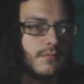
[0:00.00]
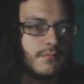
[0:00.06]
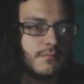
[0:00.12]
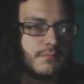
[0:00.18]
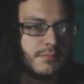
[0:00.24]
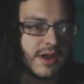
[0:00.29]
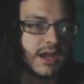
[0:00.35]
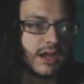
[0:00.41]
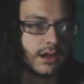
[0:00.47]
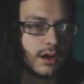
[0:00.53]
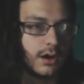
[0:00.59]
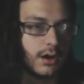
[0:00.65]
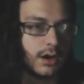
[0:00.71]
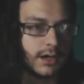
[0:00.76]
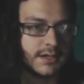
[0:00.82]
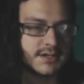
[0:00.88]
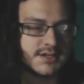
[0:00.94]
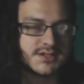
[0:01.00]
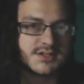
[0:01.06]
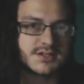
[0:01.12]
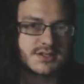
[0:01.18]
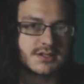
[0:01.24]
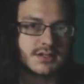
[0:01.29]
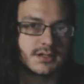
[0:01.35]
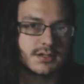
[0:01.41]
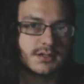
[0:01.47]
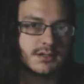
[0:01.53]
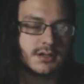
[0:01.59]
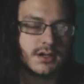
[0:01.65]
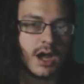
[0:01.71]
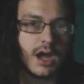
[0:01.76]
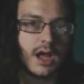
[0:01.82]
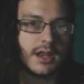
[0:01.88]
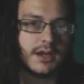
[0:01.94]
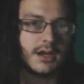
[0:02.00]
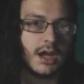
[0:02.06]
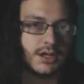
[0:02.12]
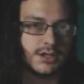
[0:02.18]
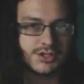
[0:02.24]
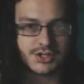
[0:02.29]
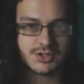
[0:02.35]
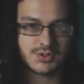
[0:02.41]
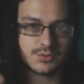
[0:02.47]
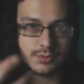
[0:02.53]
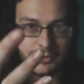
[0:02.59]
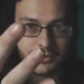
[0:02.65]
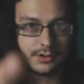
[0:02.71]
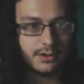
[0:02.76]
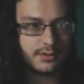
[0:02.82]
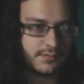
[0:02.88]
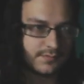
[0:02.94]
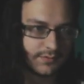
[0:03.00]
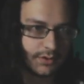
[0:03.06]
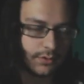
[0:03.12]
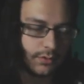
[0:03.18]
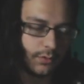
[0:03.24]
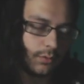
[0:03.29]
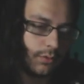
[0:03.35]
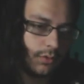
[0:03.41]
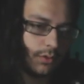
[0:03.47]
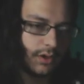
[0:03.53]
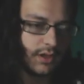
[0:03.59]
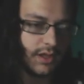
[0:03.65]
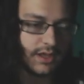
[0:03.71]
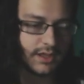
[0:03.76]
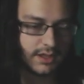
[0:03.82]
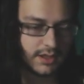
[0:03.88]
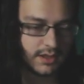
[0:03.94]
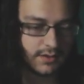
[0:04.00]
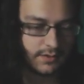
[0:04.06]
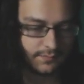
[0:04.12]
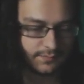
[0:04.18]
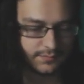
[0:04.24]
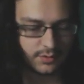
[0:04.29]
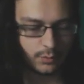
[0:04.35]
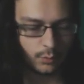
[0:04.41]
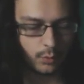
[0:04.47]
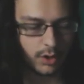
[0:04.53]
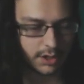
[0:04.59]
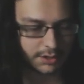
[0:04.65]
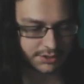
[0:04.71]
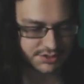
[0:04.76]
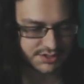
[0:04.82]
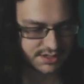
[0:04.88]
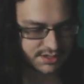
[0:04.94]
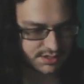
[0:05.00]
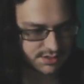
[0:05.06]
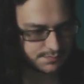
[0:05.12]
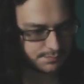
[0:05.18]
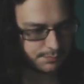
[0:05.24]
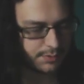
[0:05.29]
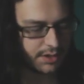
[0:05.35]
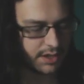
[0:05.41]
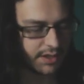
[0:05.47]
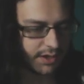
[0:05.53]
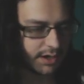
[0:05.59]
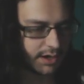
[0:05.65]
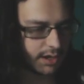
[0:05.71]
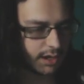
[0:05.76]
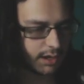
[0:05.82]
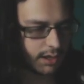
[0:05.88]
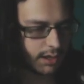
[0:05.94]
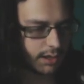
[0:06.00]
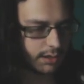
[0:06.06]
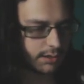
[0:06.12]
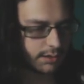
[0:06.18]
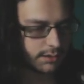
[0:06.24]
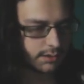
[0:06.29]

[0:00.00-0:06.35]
being honest, not not just with all of you if you watch this, but uh,